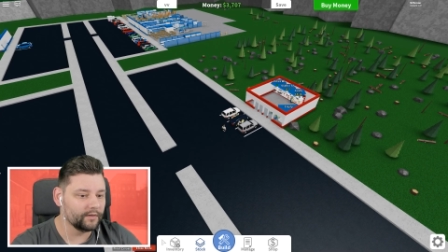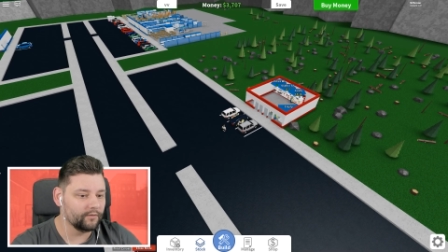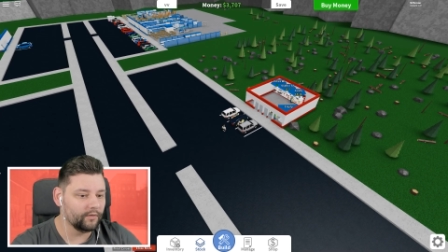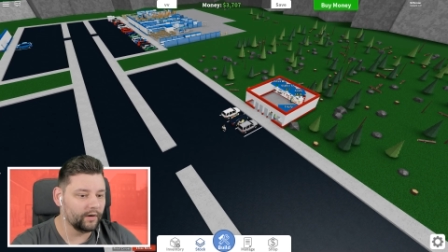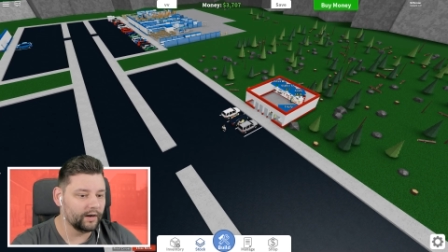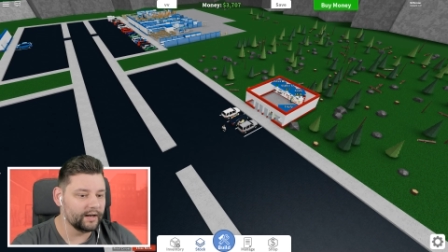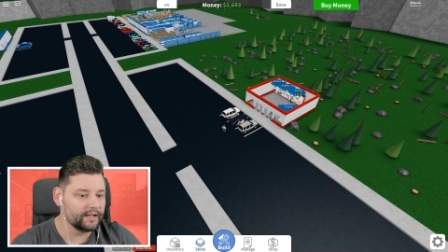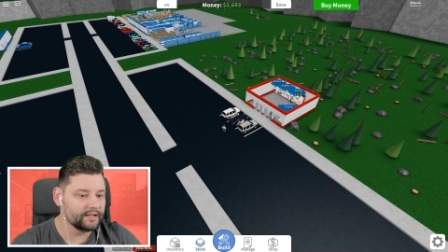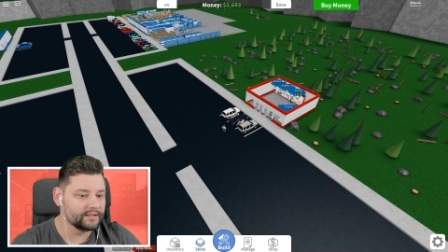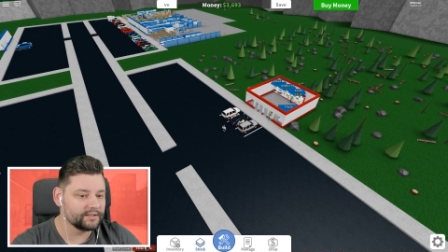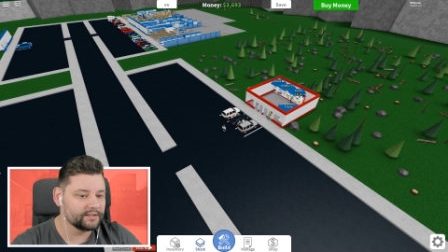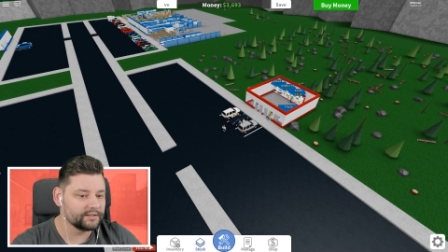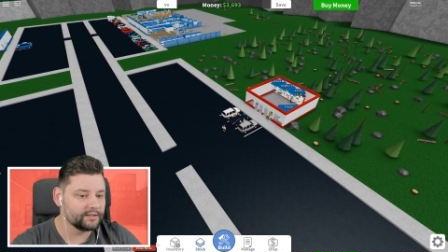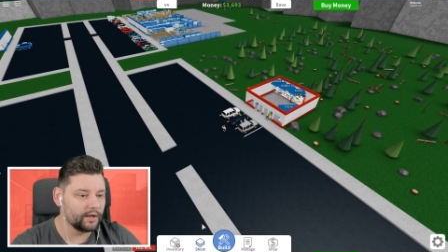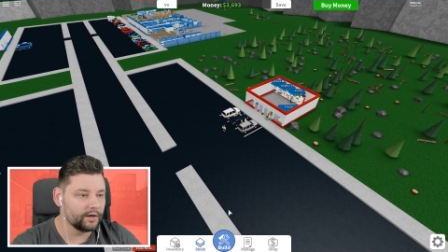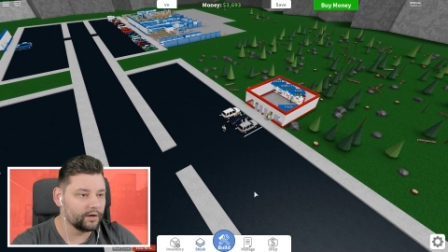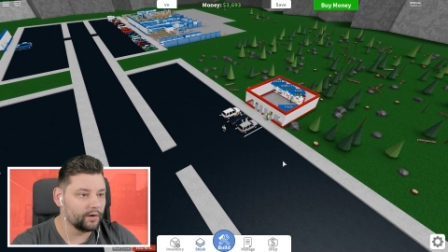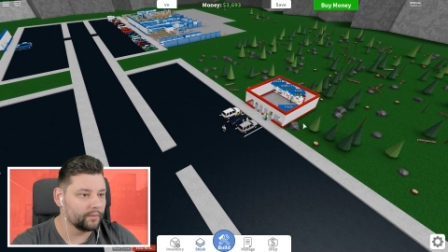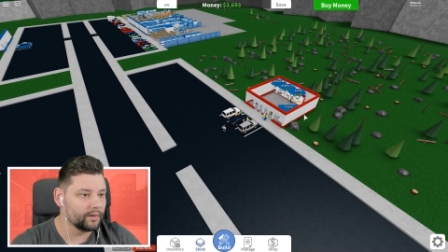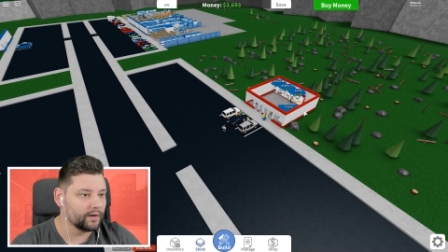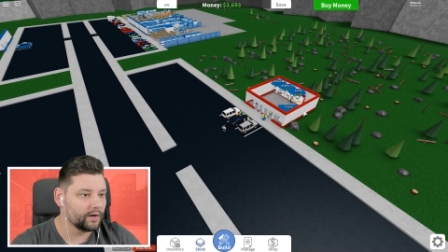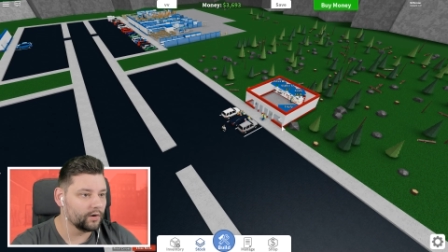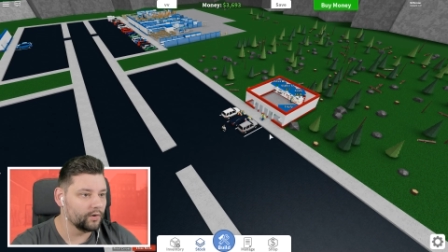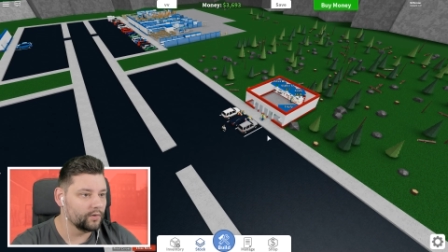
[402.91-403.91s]
right, let's, I
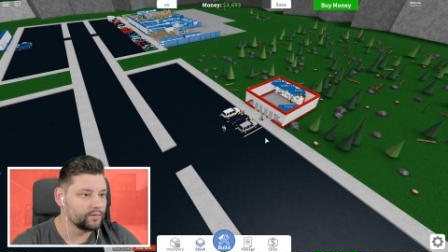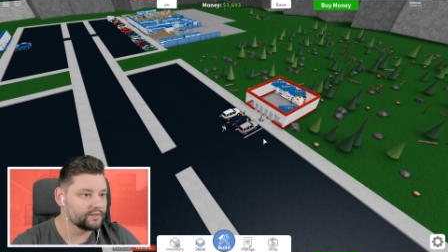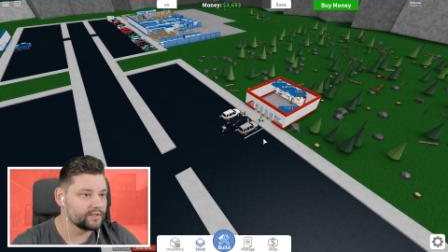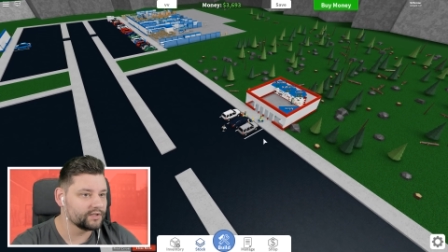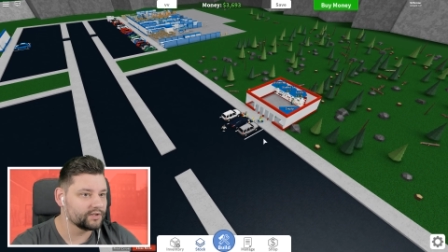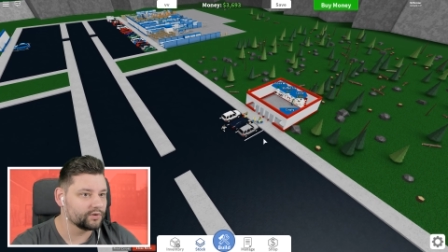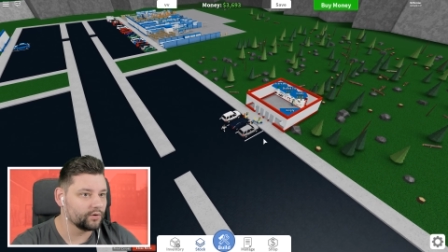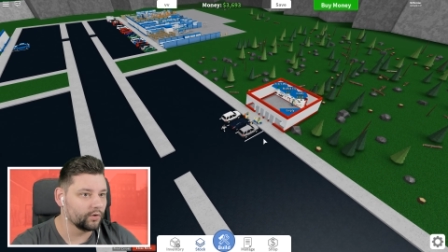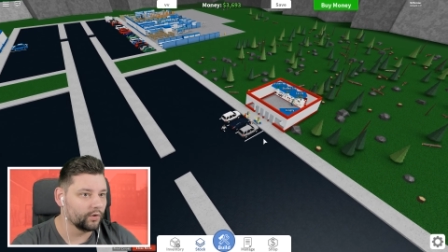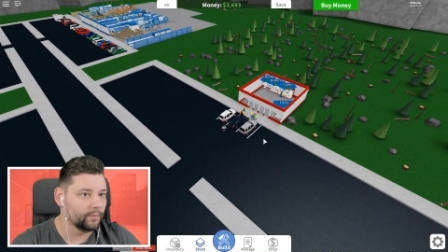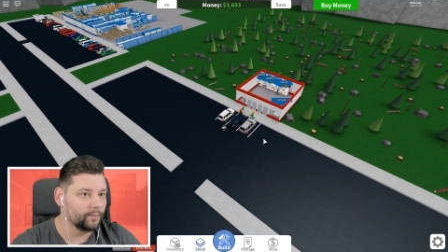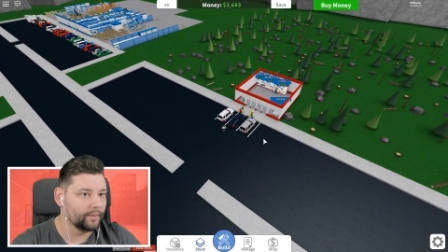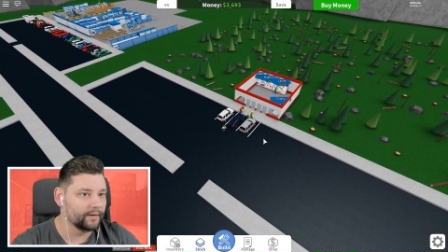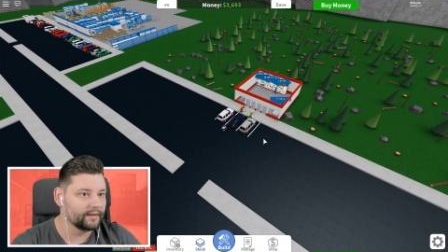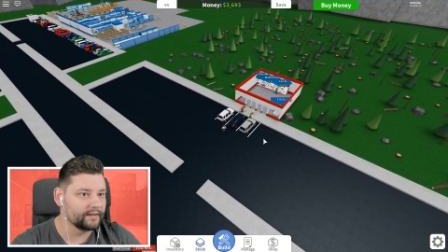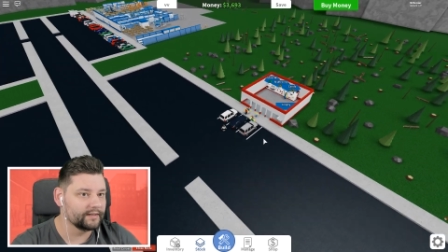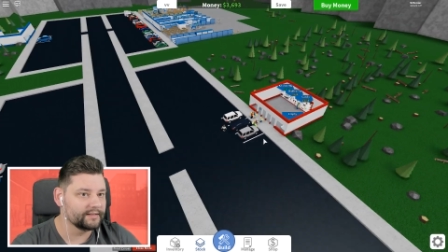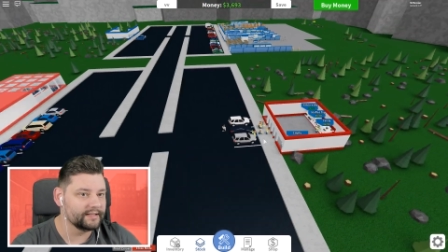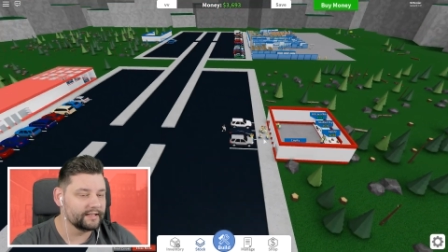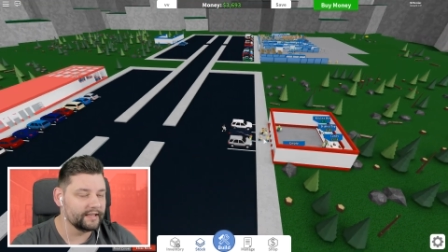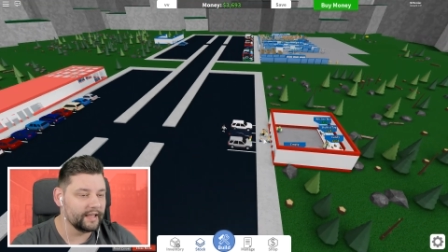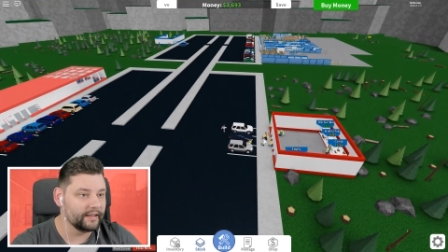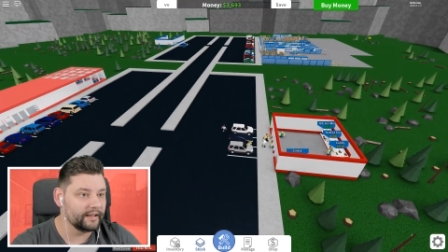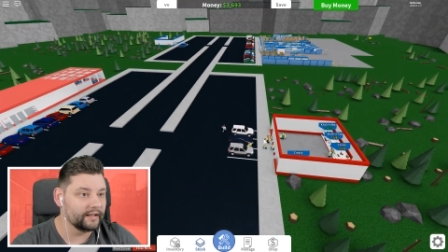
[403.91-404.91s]
don't want to close the store, but you can
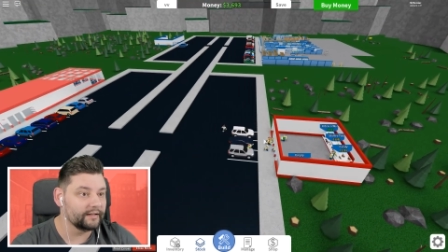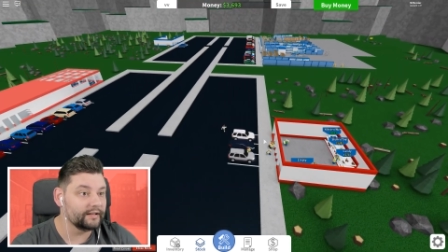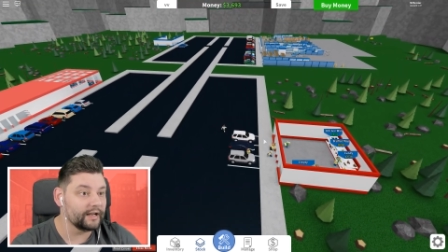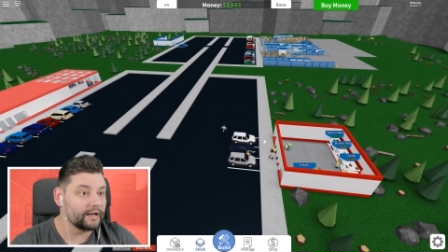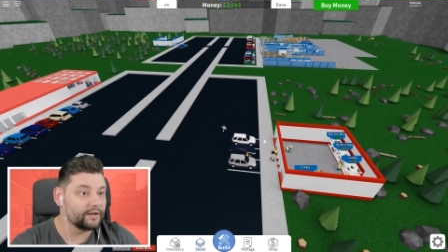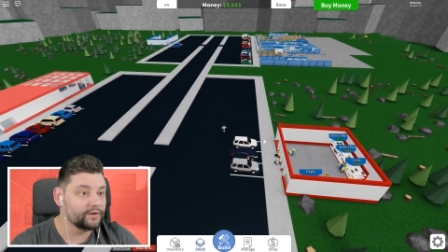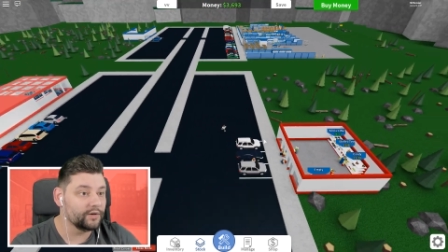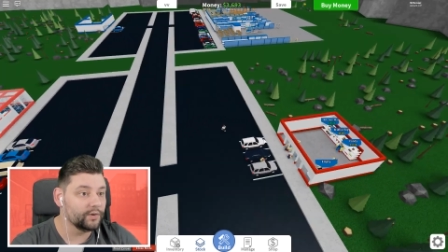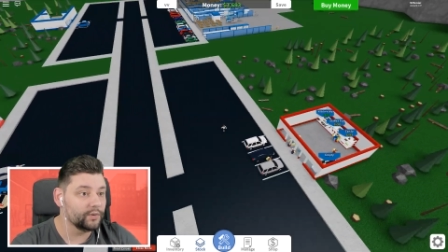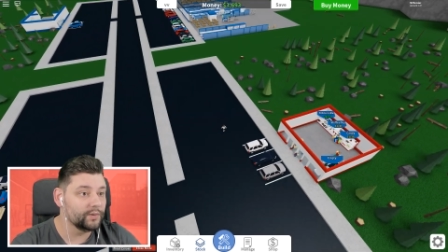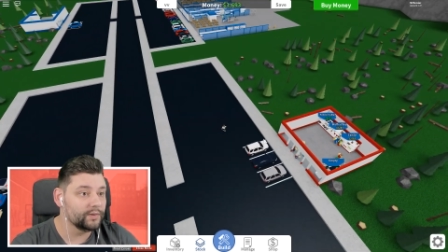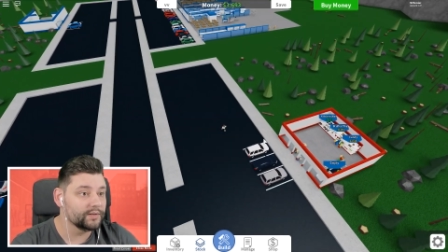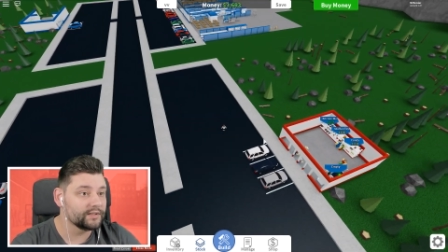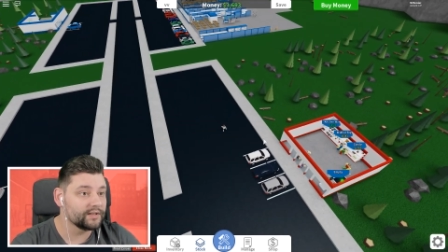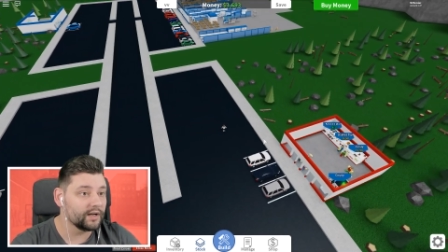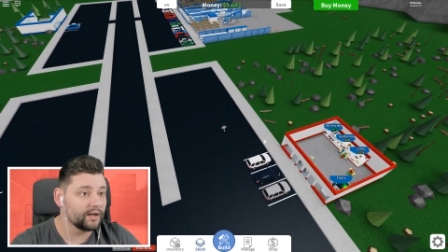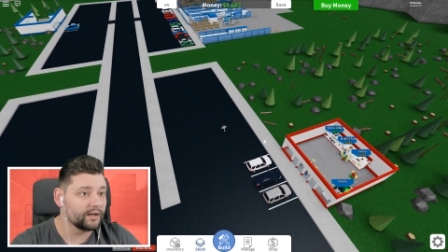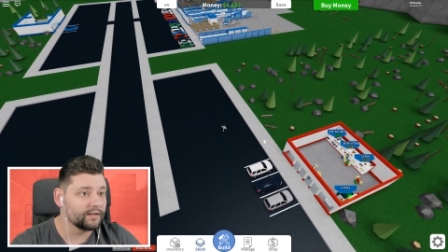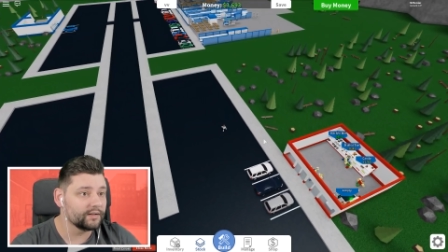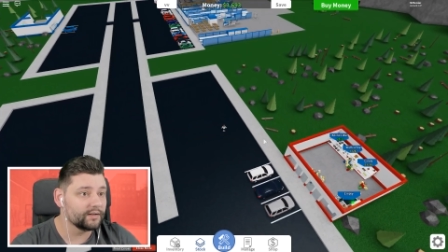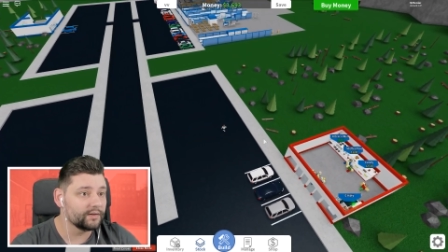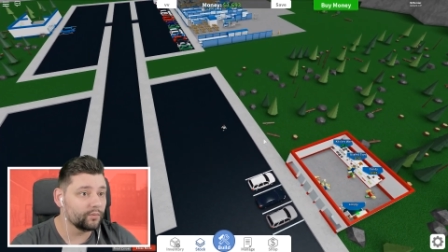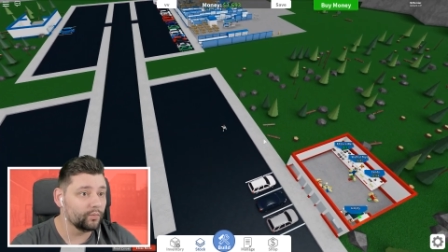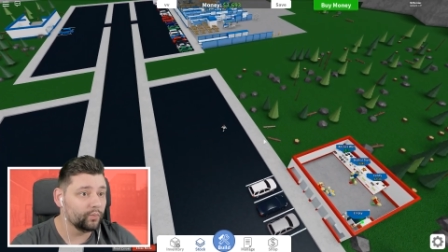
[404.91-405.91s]
see that, that, that dude has
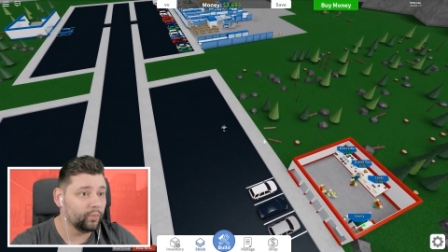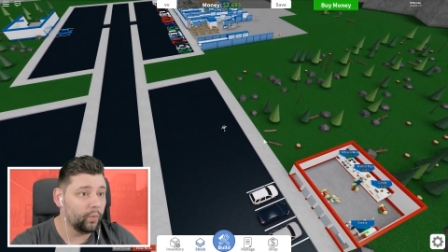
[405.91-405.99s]
got,